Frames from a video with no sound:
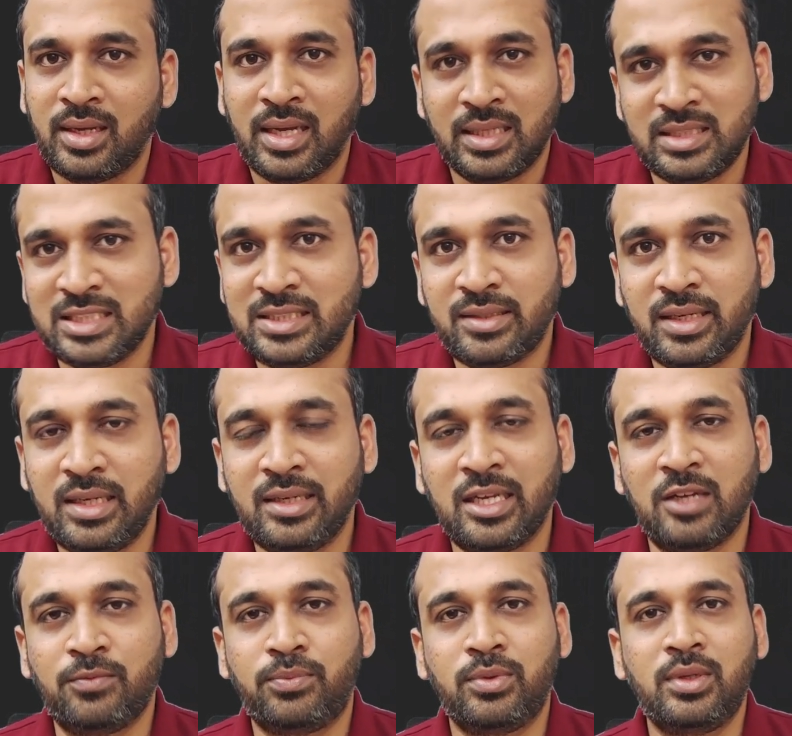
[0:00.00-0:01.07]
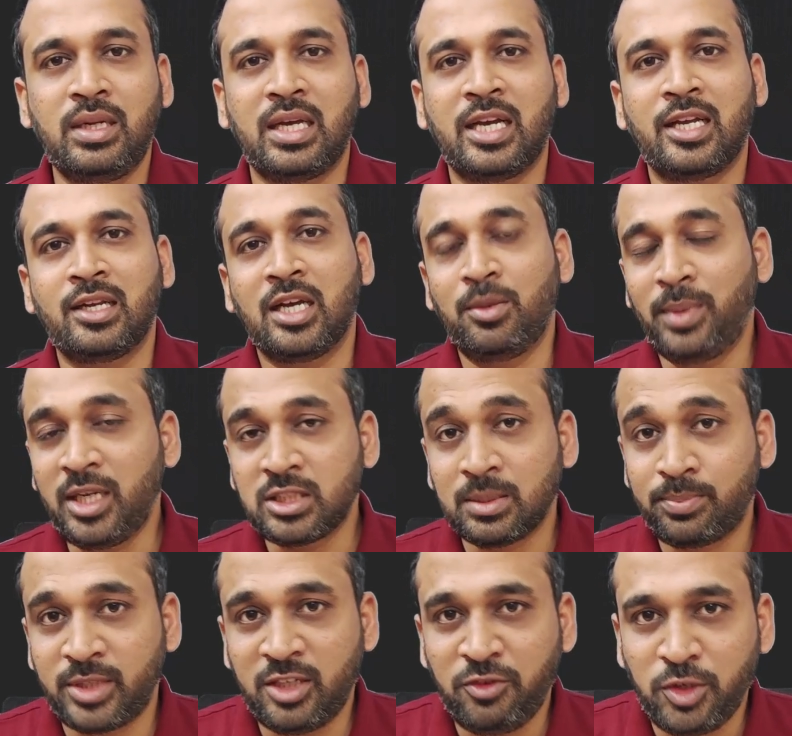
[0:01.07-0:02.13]
And this is really helpful, and I made a
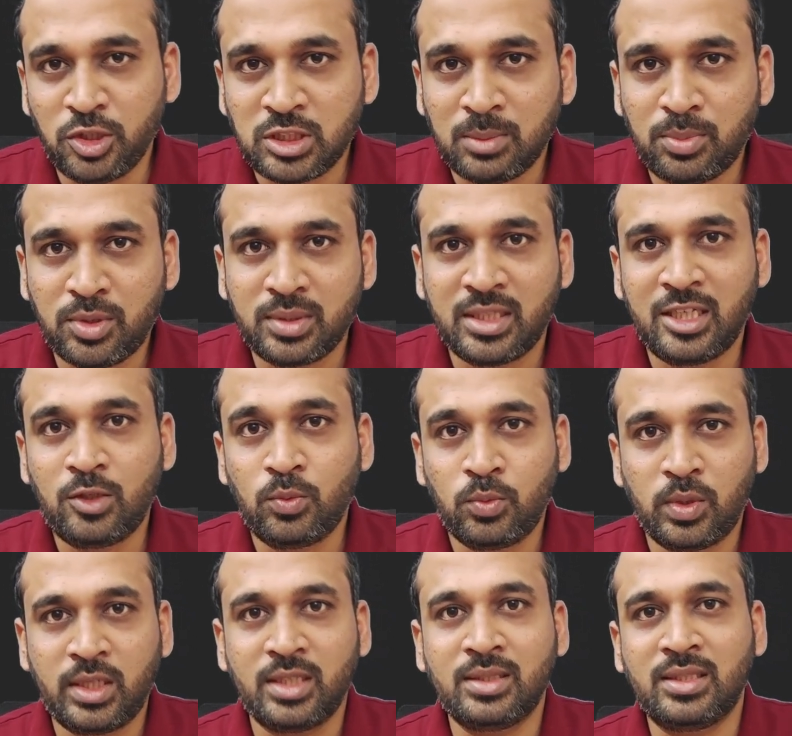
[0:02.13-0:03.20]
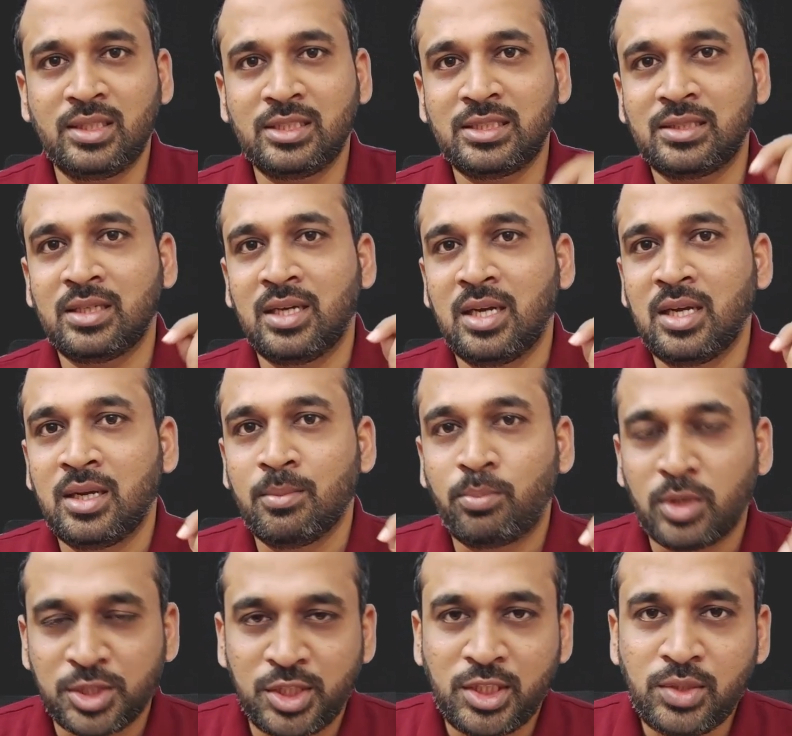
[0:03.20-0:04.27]
separate videos about that. What are the
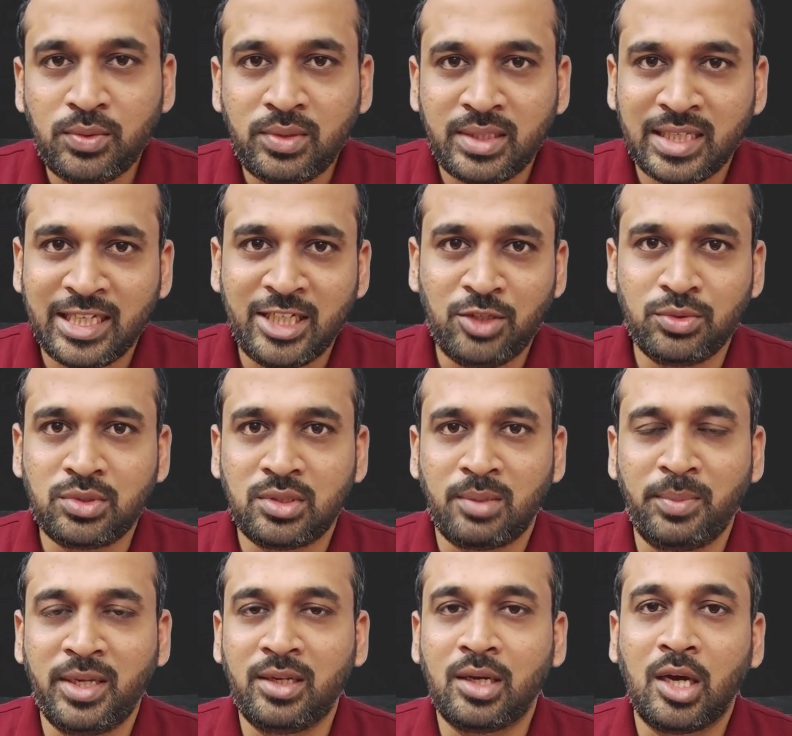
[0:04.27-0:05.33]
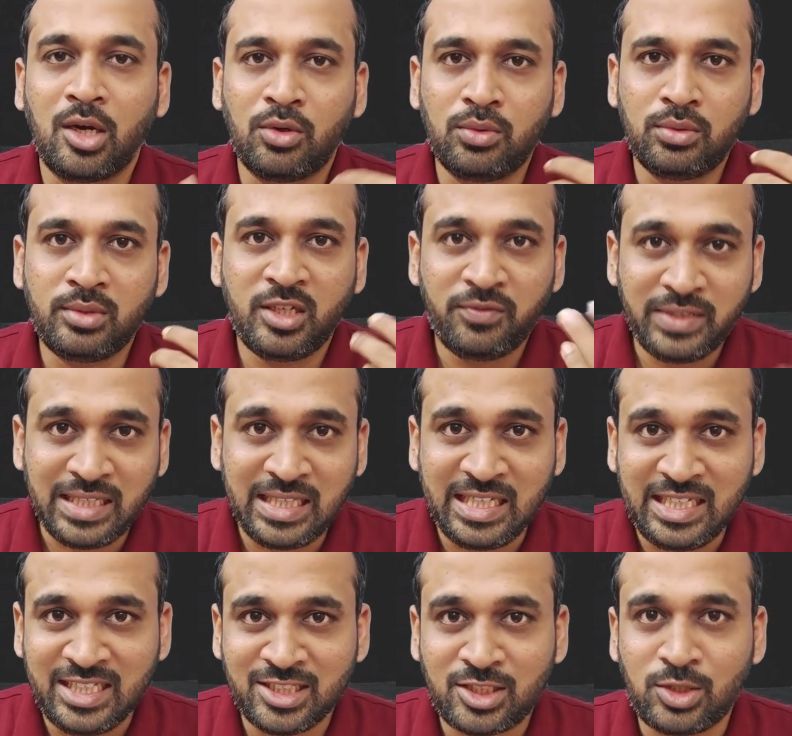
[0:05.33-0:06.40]
positive or negatives, I mean how difficult
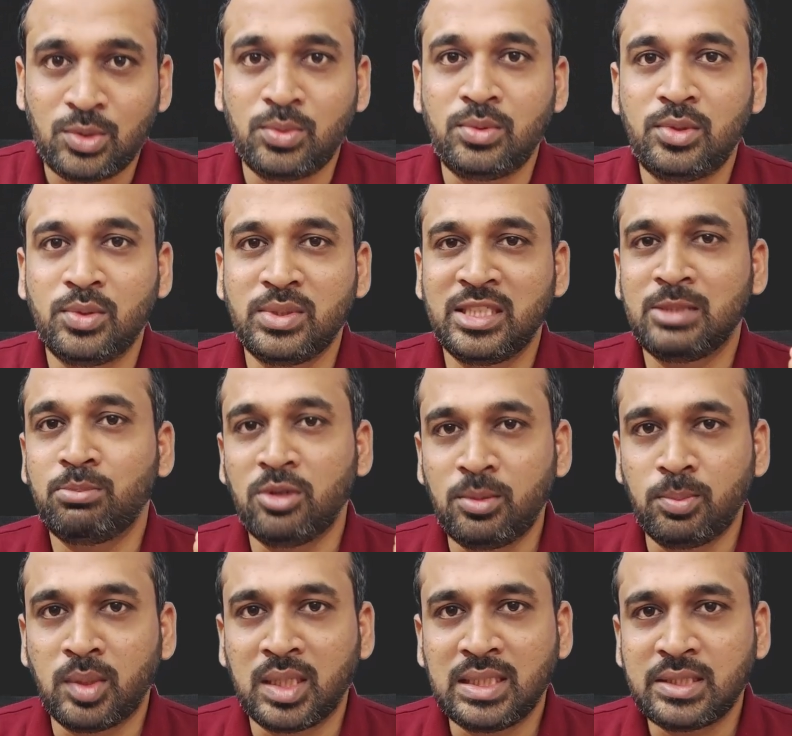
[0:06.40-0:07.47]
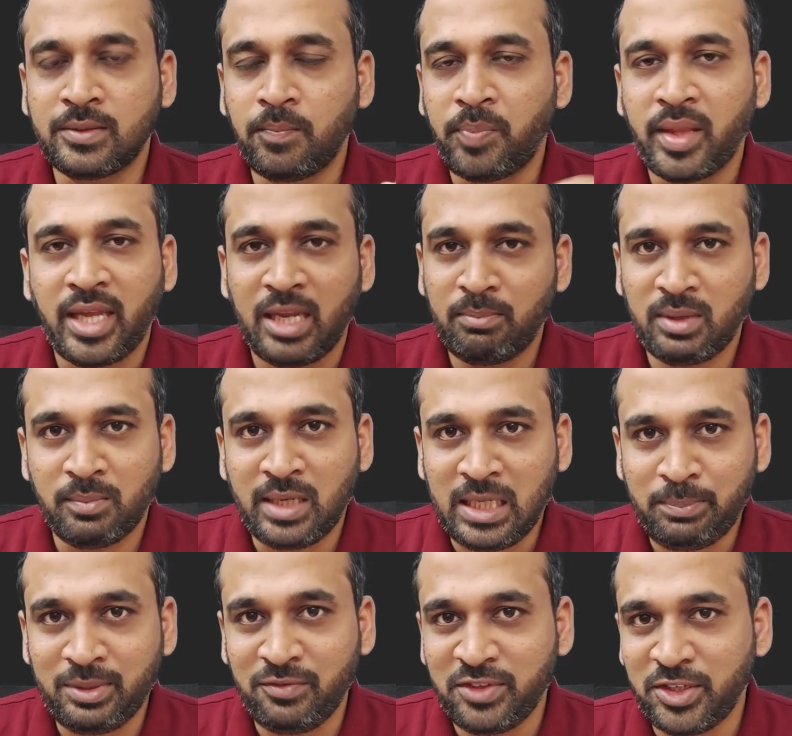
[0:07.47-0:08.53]
it is to do these bookmarks in my
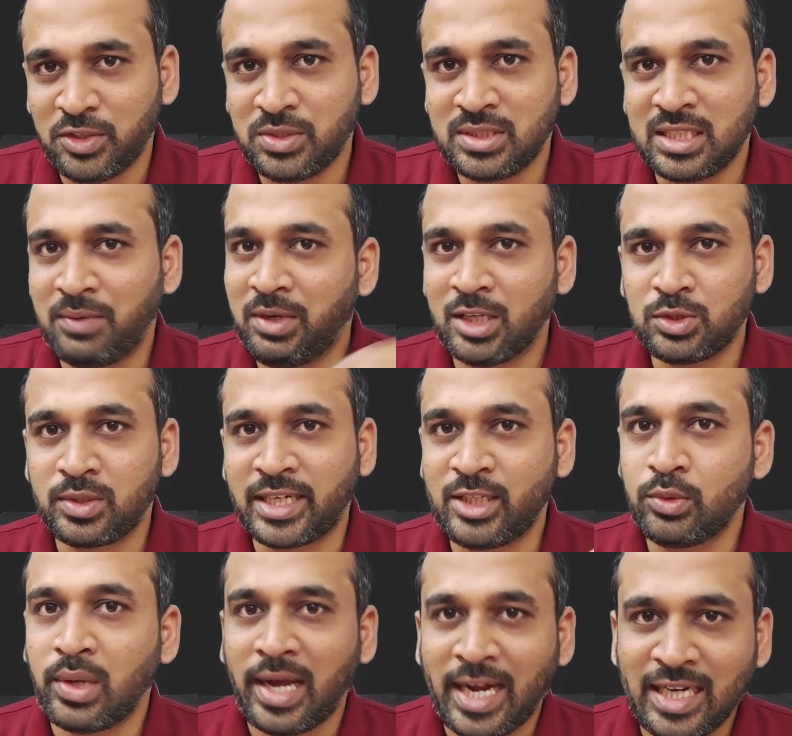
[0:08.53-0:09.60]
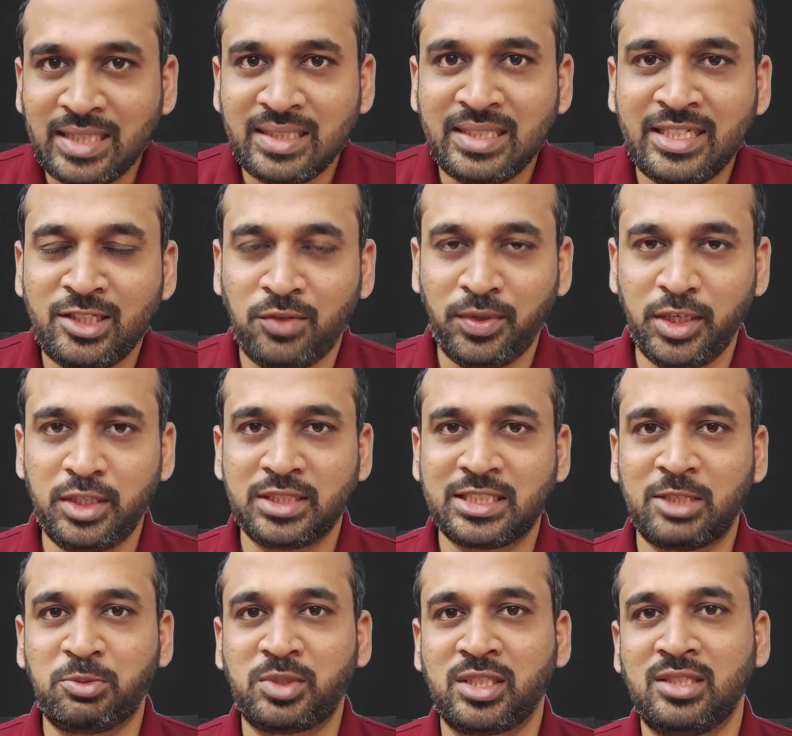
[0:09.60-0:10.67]
multiple videos. I will also try to add that in the video
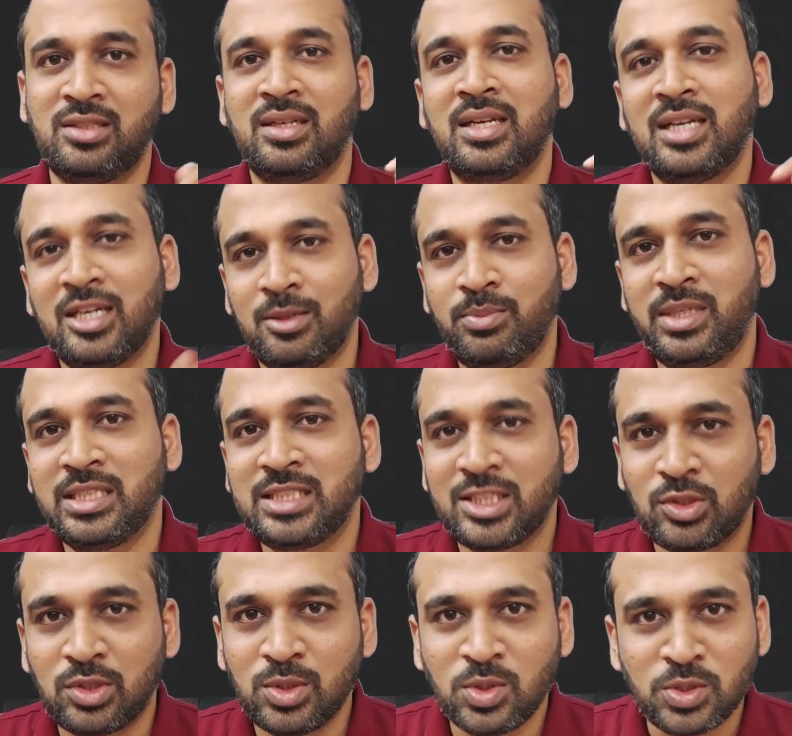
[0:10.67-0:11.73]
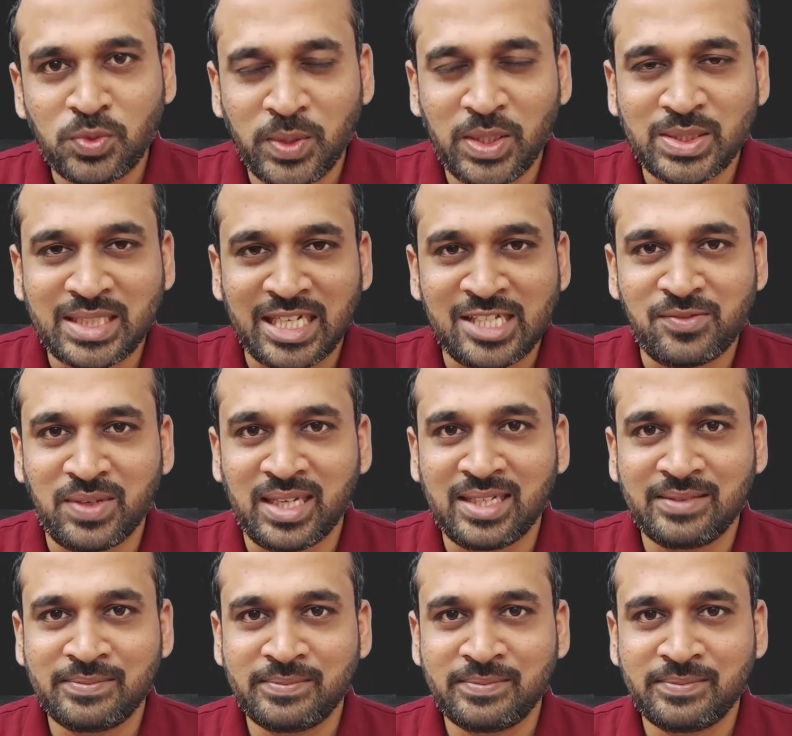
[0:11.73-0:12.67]
description. Please check out those videos as well.